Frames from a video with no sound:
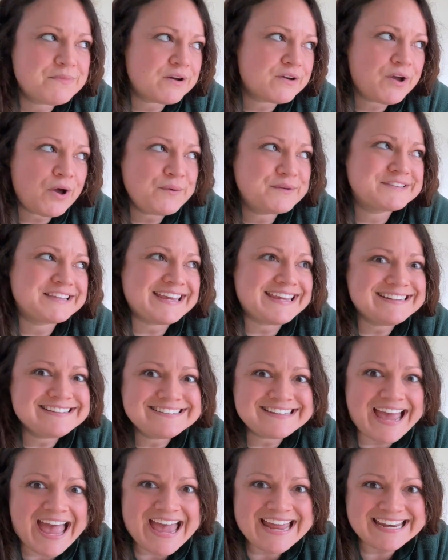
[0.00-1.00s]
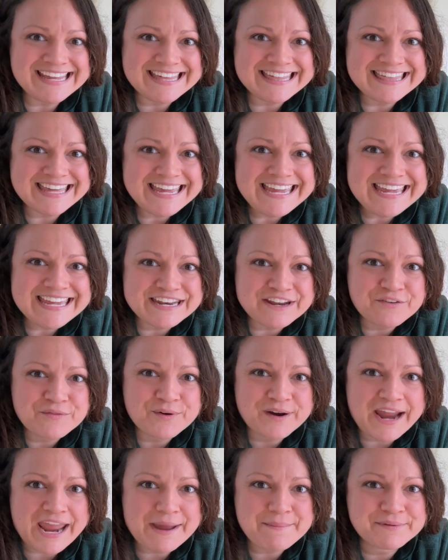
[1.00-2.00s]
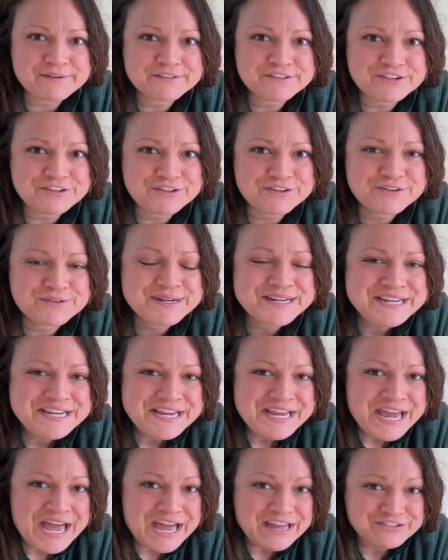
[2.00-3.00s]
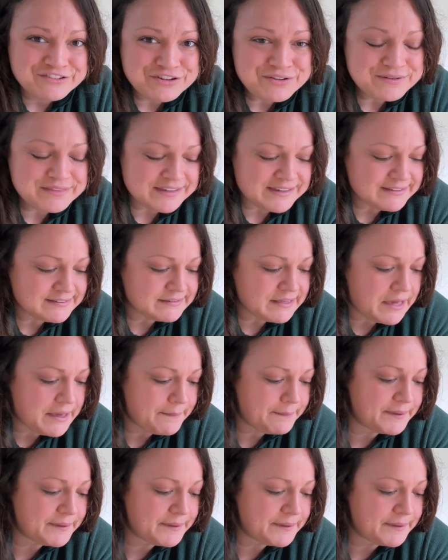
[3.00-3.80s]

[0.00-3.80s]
goes into anything and if we're able to do this,